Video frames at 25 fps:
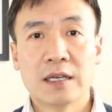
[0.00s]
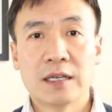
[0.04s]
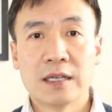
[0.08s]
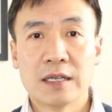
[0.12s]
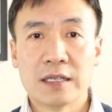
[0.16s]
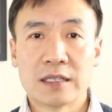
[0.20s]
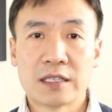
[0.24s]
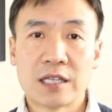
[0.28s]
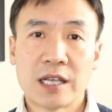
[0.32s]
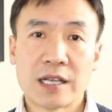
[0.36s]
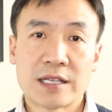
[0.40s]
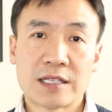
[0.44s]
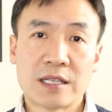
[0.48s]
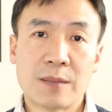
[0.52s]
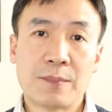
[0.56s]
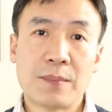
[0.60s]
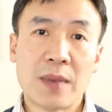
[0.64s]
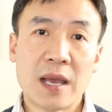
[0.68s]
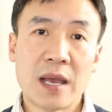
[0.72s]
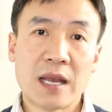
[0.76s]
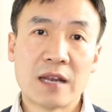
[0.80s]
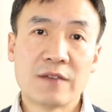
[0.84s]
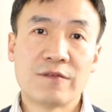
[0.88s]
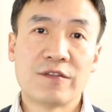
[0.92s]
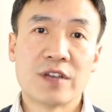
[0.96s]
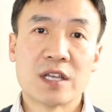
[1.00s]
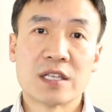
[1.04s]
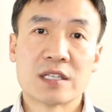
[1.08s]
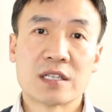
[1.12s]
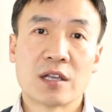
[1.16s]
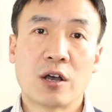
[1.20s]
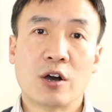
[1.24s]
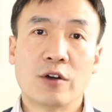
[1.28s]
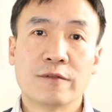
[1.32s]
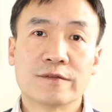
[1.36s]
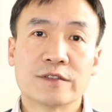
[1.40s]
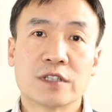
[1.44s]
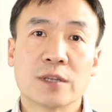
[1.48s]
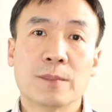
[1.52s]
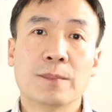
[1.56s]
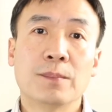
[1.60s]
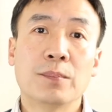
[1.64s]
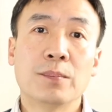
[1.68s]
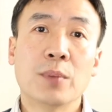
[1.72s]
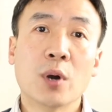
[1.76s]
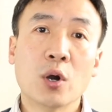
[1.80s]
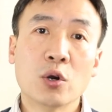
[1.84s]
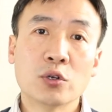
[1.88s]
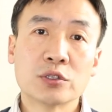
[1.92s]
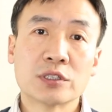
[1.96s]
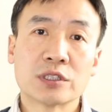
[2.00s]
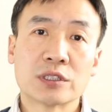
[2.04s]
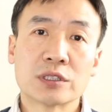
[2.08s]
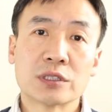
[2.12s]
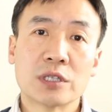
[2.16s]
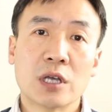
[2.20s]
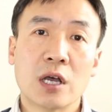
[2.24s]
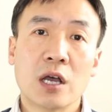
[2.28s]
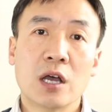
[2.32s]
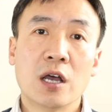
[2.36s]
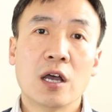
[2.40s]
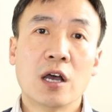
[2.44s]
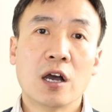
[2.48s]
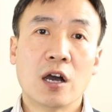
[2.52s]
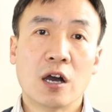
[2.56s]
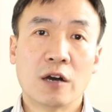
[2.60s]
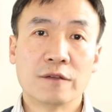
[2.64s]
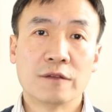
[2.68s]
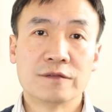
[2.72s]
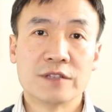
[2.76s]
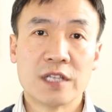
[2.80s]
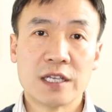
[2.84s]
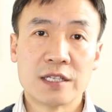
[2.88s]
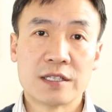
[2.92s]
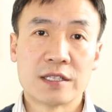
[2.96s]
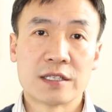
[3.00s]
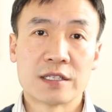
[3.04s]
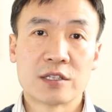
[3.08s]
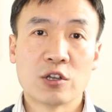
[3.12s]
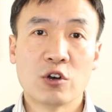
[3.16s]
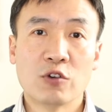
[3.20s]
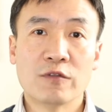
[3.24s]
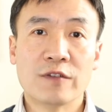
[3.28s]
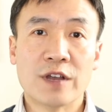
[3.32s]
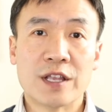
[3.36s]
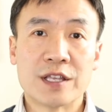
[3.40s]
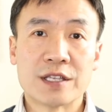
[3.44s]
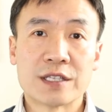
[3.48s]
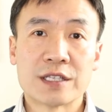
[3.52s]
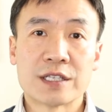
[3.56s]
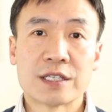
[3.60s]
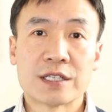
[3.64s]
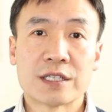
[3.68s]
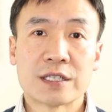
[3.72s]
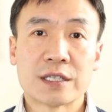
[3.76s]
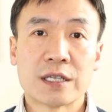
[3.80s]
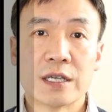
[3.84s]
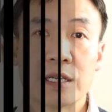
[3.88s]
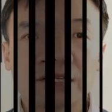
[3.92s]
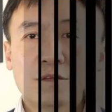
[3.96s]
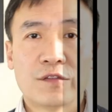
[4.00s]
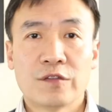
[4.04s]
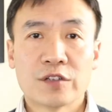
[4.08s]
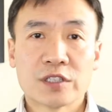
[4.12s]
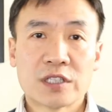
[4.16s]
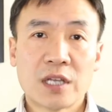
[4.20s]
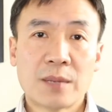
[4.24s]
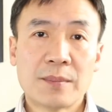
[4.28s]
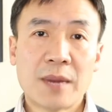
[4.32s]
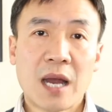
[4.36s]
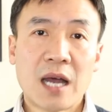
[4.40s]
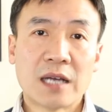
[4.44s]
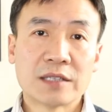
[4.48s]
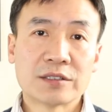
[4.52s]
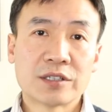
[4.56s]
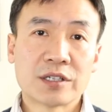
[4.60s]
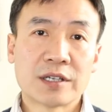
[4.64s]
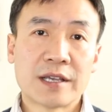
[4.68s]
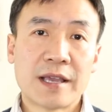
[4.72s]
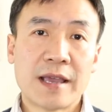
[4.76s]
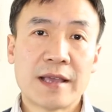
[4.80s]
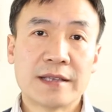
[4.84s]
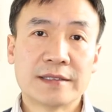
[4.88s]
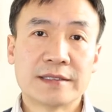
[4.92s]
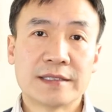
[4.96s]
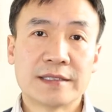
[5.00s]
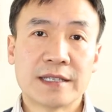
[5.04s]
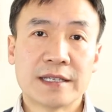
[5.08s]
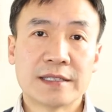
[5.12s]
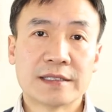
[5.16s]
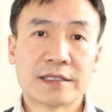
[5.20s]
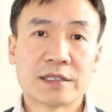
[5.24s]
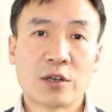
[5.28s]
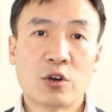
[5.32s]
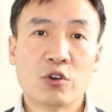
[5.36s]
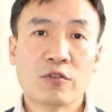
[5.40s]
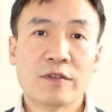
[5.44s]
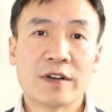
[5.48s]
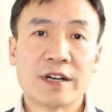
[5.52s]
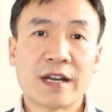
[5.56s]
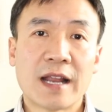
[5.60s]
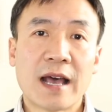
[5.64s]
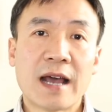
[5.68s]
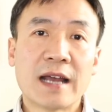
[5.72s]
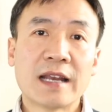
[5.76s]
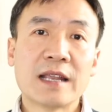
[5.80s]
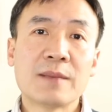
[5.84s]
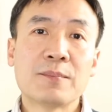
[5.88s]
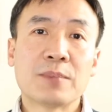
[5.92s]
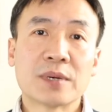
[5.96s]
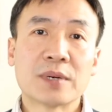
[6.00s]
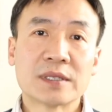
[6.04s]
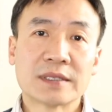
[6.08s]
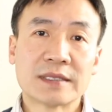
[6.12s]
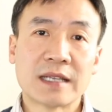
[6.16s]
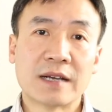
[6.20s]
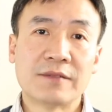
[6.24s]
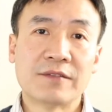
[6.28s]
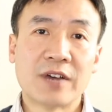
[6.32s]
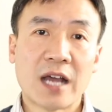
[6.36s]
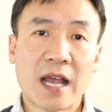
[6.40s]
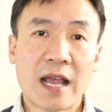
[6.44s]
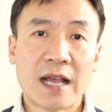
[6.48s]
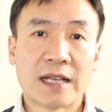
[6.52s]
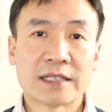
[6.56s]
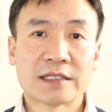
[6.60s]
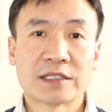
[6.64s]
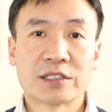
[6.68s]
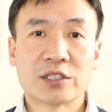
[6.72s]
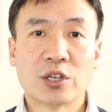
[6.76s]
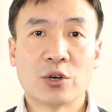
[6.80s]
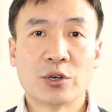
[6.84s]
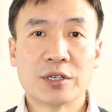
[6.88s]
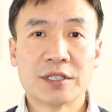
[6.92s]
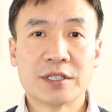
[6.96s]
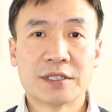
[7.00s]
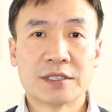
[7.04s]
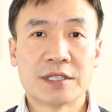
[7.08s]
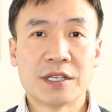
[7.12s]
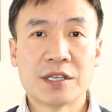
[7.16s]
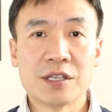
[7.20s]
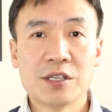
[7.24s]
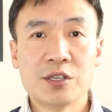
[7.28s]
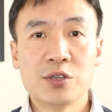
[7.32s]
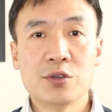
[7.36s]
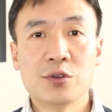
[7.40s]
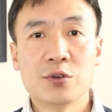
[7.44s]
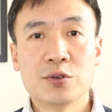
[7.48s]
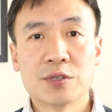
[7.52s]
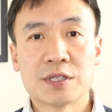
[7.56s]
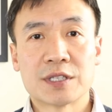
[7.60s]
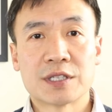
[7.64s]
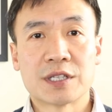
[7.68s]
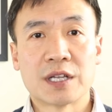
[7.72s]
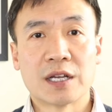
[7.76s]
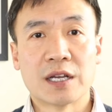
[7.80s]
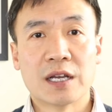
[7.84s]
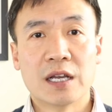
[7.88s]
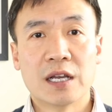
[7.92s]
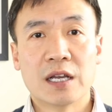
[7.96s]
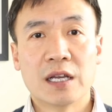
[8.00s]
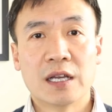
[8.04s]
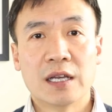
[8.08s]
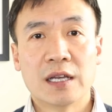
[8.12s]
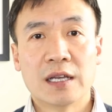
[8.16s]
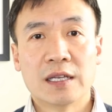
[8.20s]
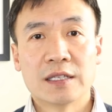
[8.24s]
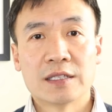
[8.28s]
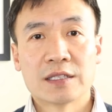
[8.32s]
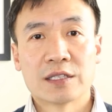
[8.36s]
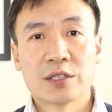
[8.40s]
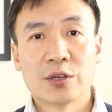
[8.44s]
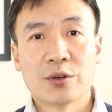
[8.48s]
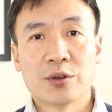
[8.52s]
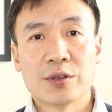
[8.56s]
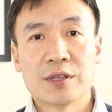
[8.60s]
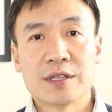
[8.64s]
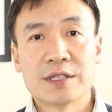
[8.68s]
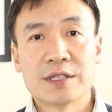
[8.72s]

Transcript: It takes the benefits of both of these solvents. For some other cases, over 90% of ethanol is used. So